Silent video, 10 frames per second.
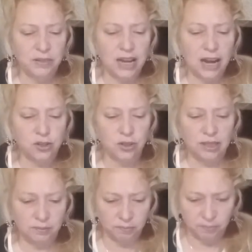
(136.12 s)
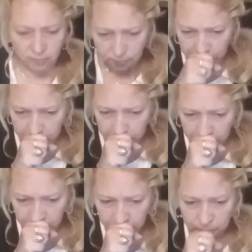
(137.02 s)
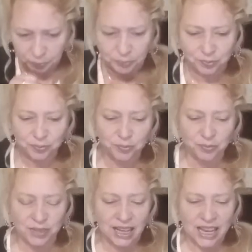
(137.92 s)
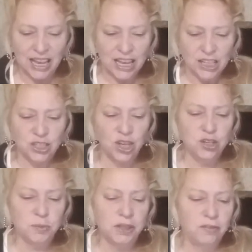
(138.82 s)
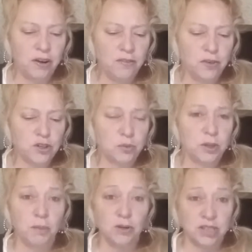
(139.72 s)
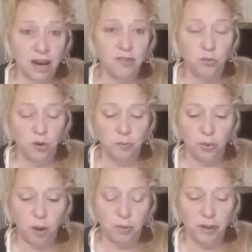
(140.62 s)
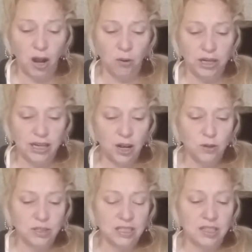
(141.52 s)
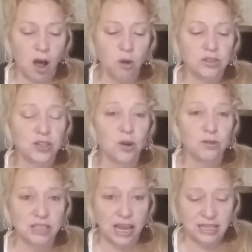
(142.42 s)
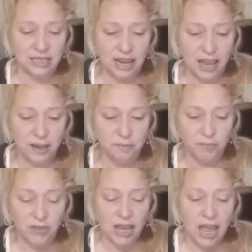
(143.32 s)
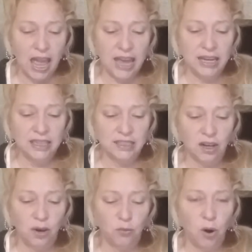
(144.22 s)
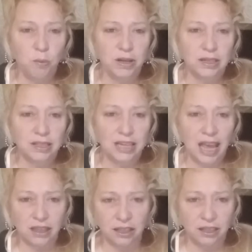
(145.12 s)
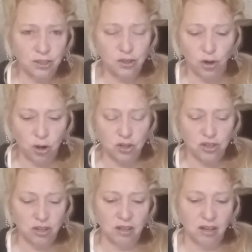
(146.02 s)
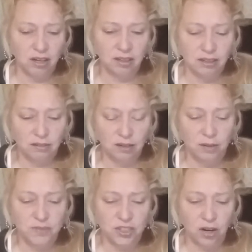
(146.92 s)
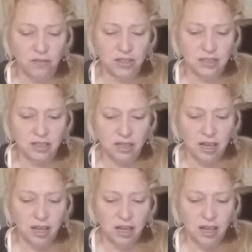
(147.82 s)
Naturally, excuse me, the very first one that most everyone probably already knows, it's All Souls Day today. And it's a Roman Catholic Church observance.